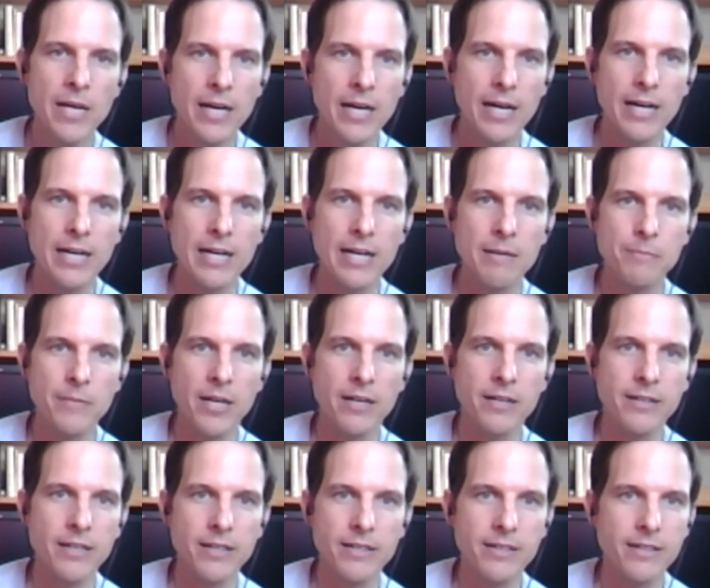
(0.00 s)
Um,
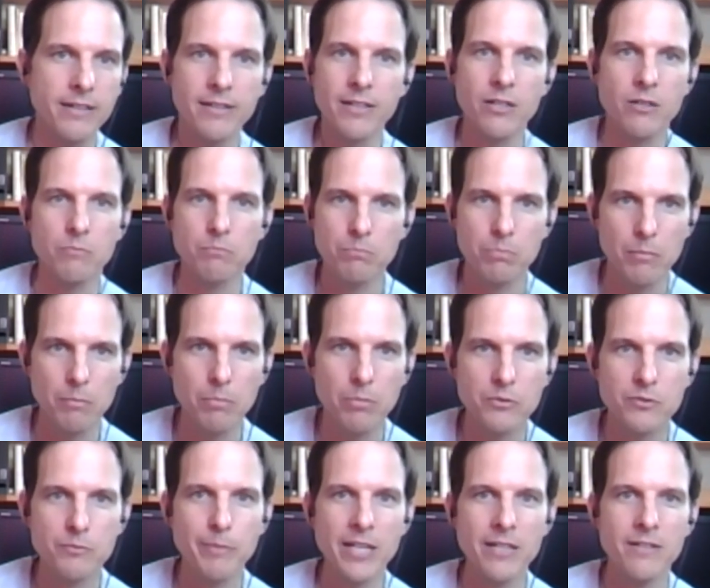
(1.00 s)
I, you know,
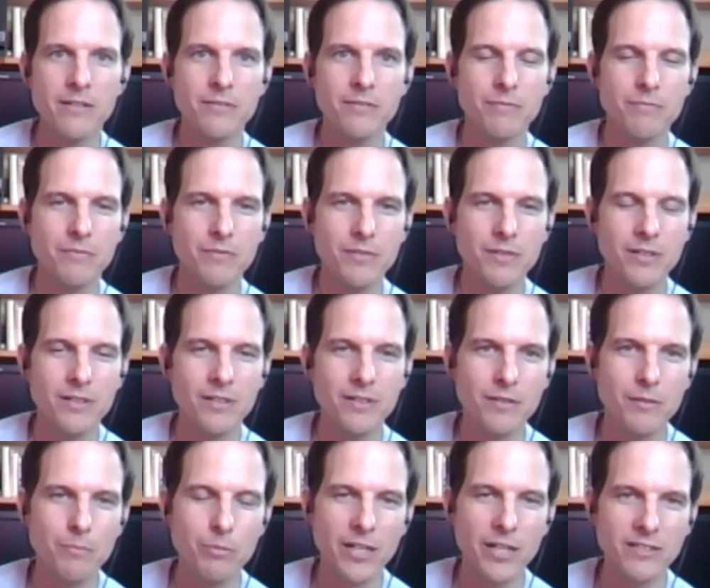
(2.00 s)
spend the, the
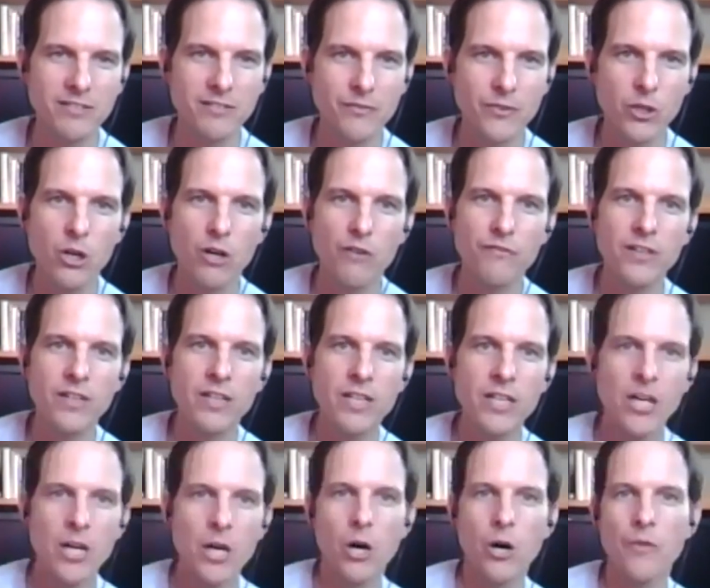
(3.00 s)
price of a coffee
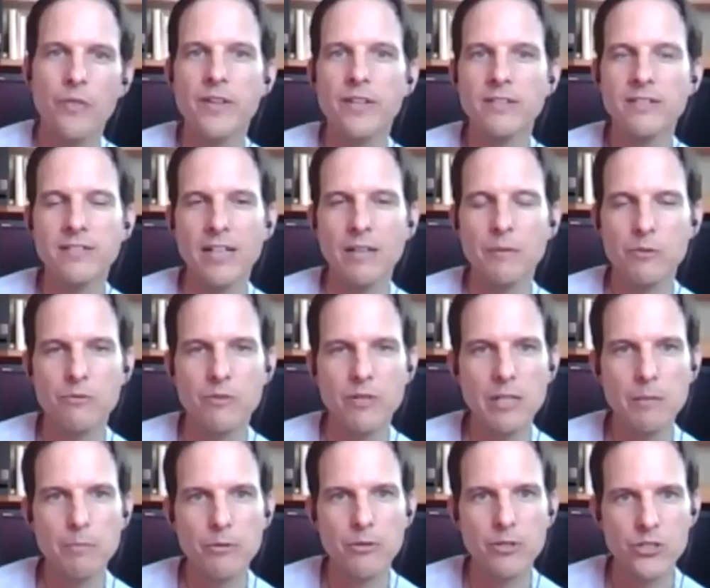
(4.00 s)
on this, I would really
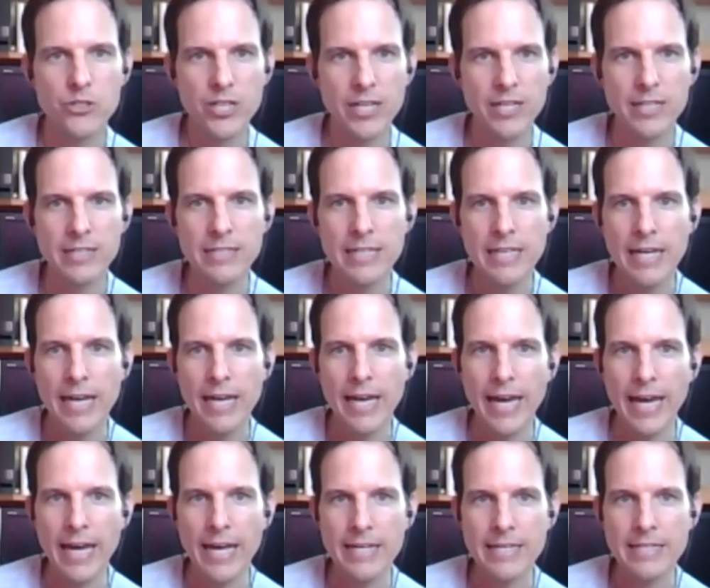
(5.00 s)
appreciate it.
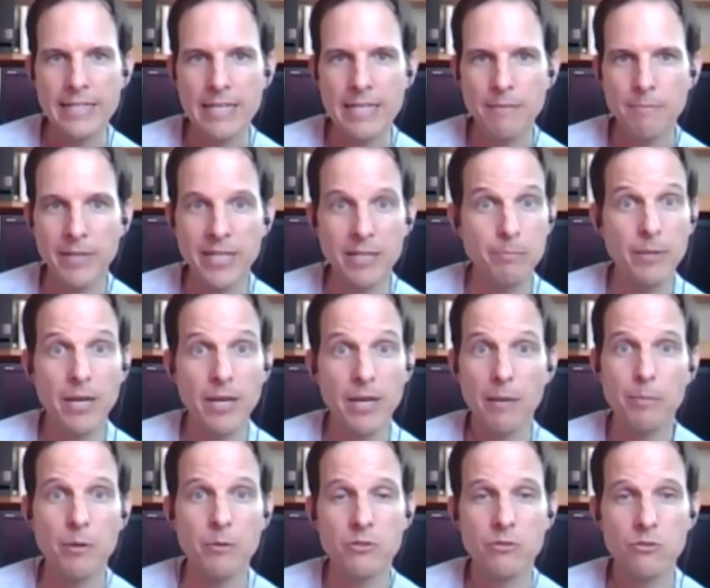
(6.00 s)
And um, hit me up
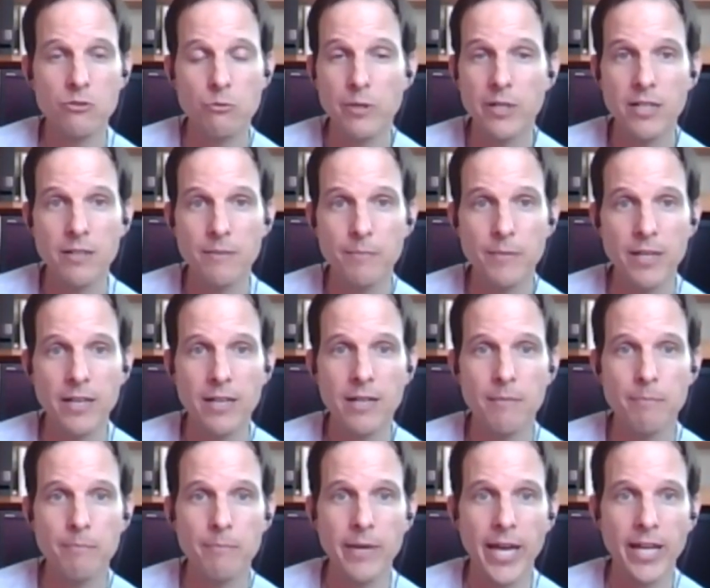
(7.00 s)
on Twitter
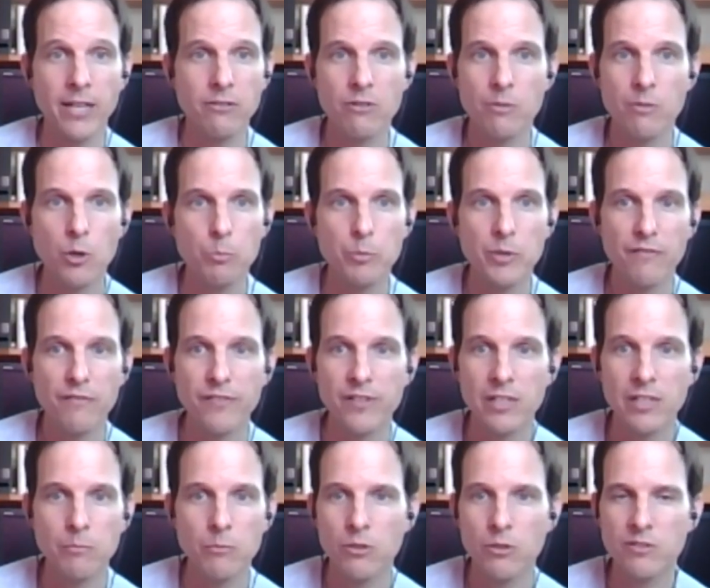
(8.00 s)
um, at Cryptopia
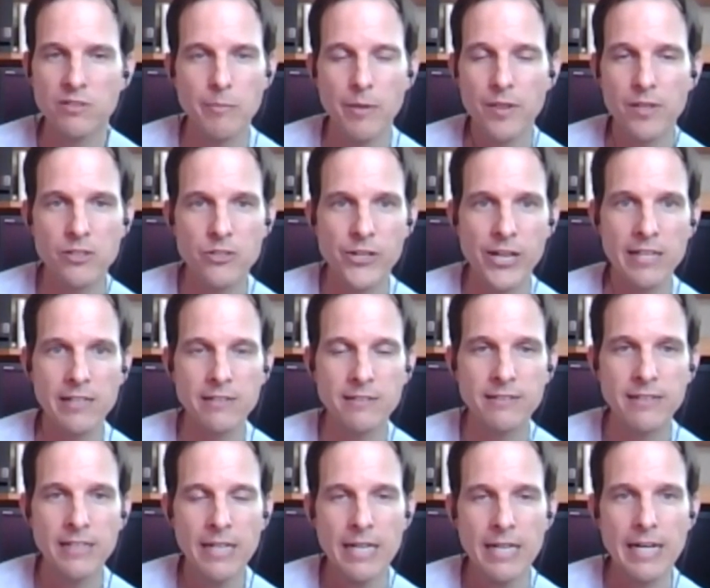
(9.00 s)
Film or some other channels.
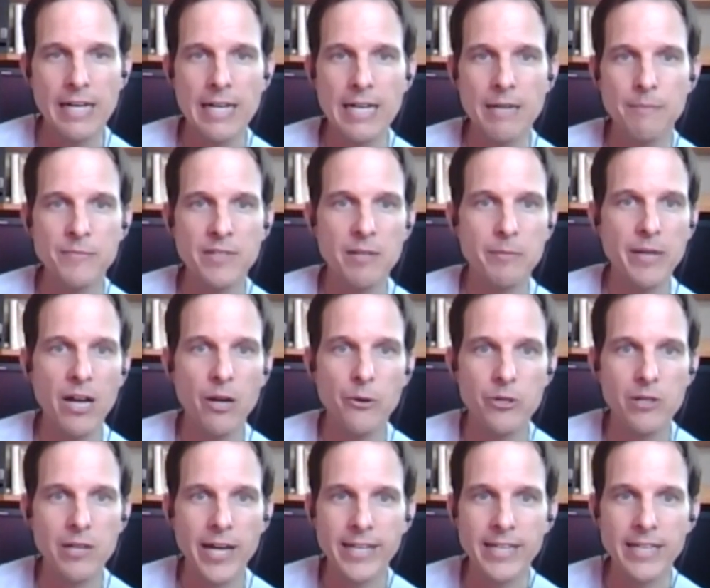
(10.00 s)
Um, tell me how you
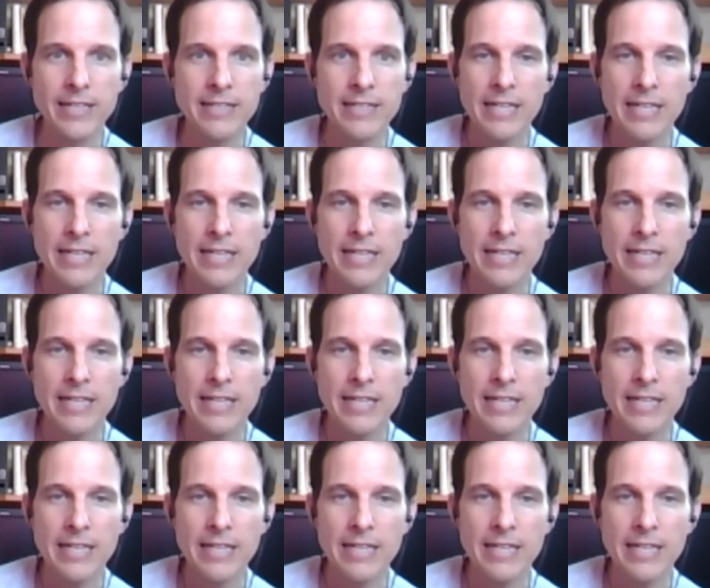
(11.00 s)
like it.